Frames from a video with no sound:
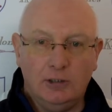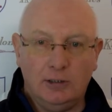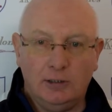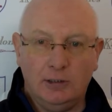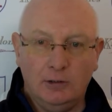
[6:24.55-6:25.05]

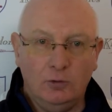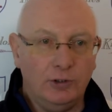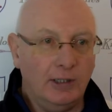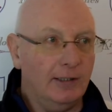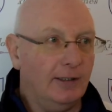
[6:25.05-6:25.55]

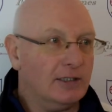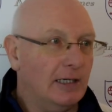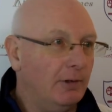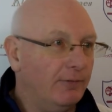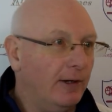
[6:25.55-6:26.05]
to get to a
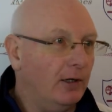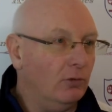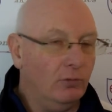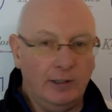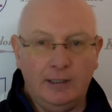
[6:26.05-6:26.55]

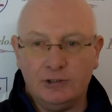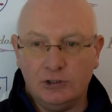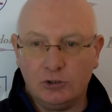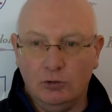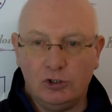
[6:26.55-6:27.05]
semi-final, and then it's the
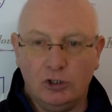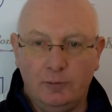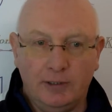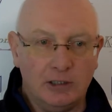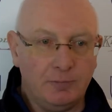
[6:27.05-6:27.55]
Scottish Cup
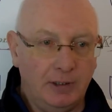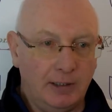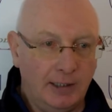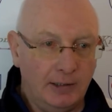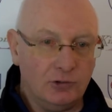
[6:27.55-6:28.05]
against Peterhead.